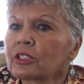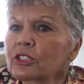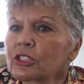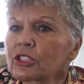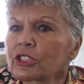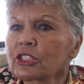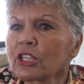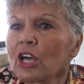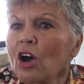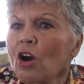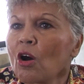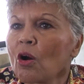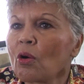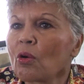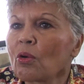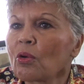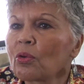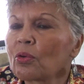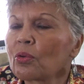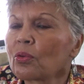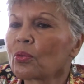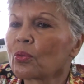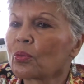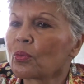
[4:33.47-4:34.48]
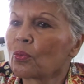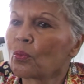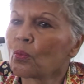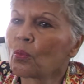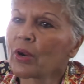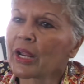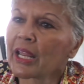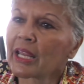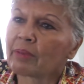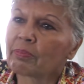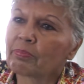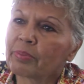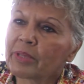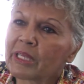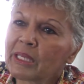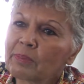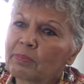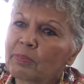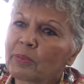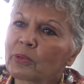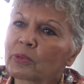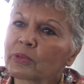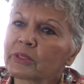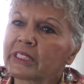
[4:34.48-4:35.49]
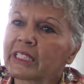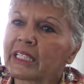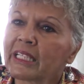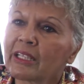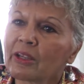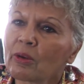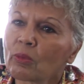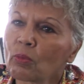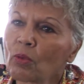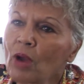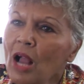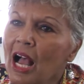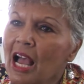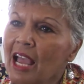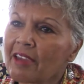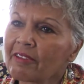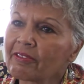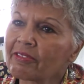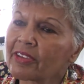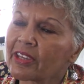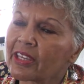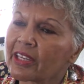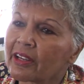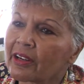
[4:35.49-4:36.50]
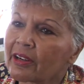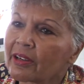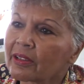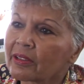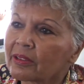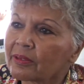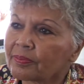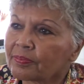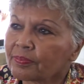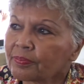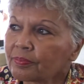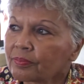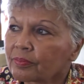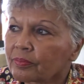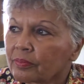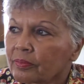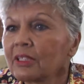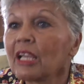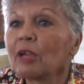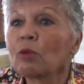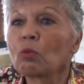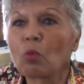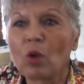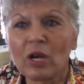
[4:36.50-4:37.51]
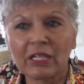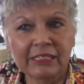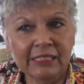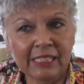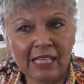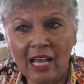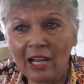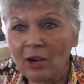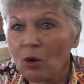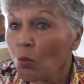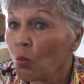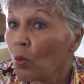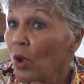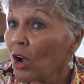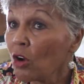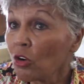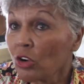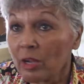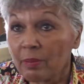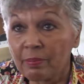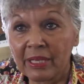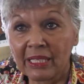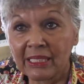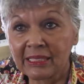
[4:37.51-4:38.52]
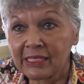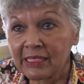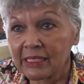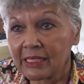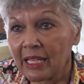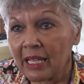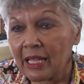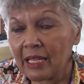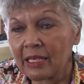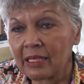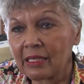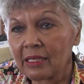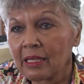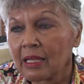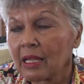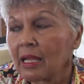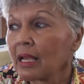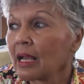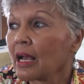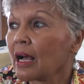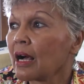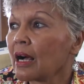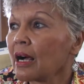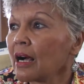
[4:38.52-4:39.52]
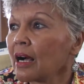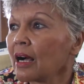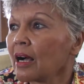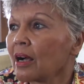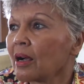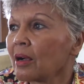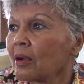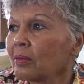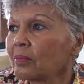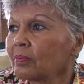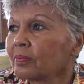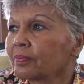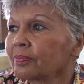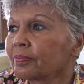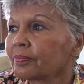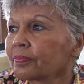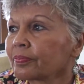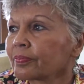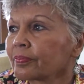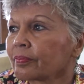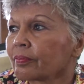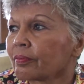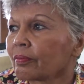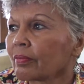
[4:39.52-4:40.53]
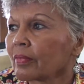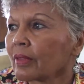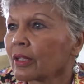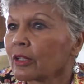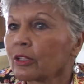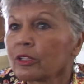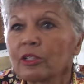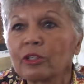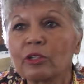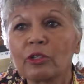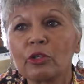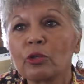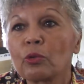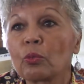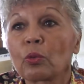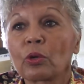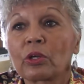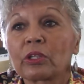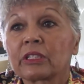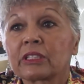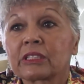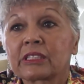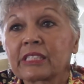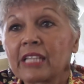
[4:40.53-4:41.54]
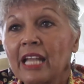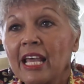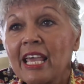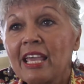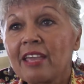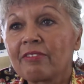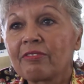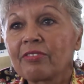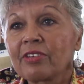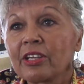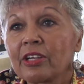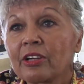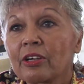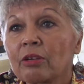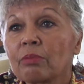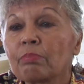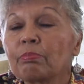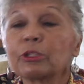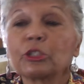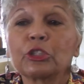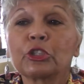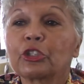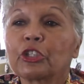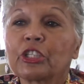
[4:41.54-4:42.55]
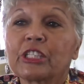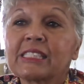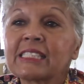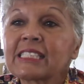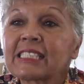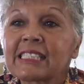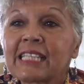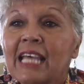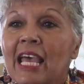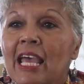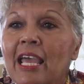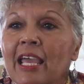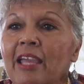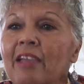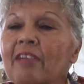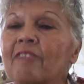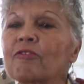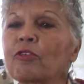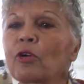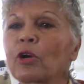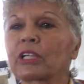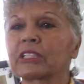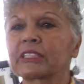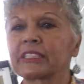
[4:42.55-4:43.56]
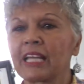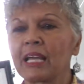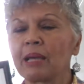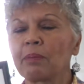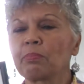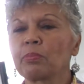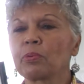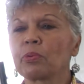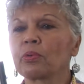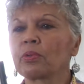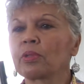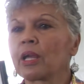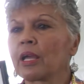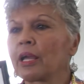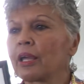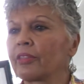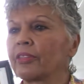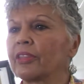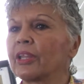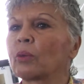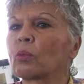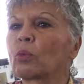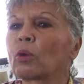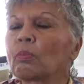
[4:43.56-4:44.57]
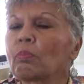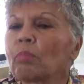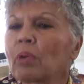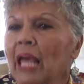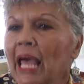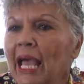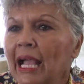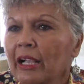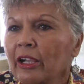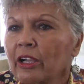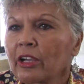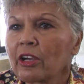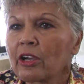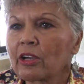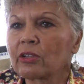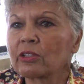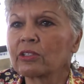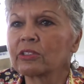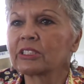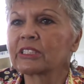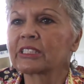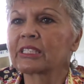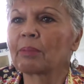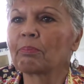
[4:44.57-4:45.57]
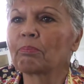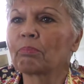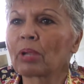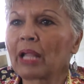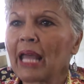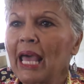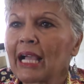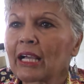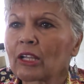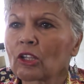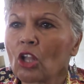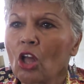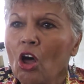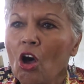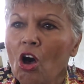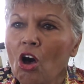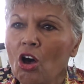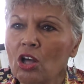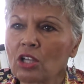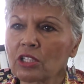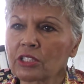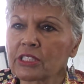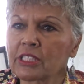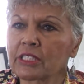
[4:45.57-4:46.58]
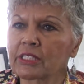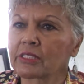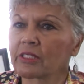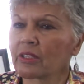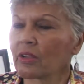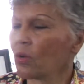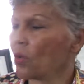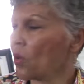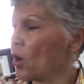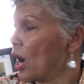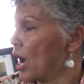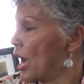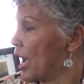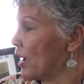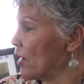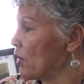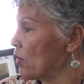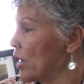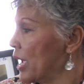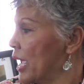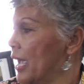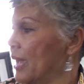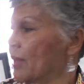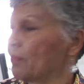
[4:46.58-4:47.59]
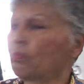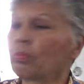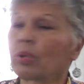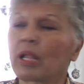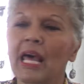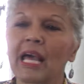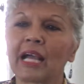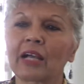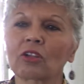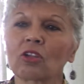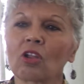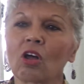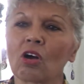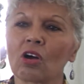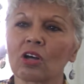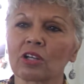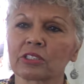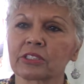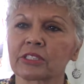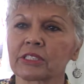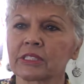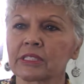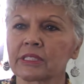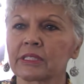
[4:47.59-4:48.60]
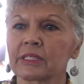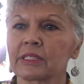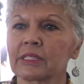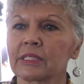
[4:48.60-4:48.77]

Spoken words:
So when people did arrive here, it was not a welcoming state. You weren't a slave here, but you couldn't stay. For example, there were black codes and black laws. Ohio had black laws,